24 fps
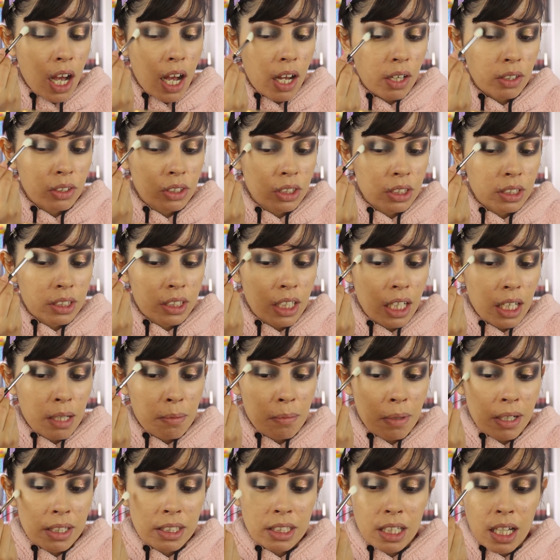I'll just take
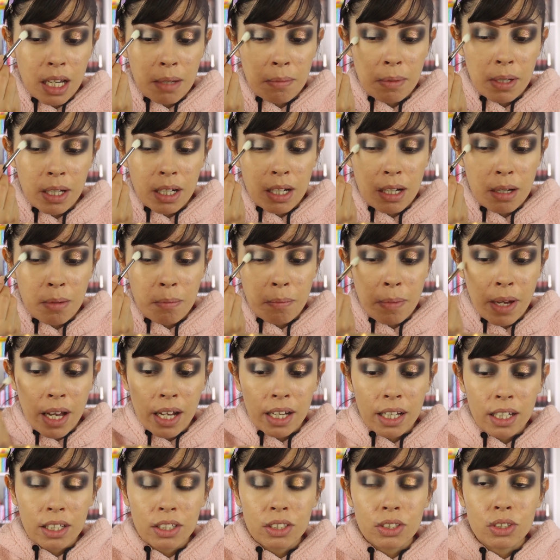my time and come
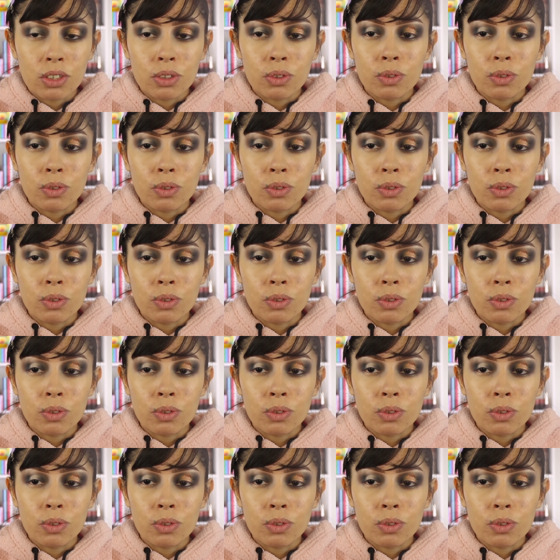back and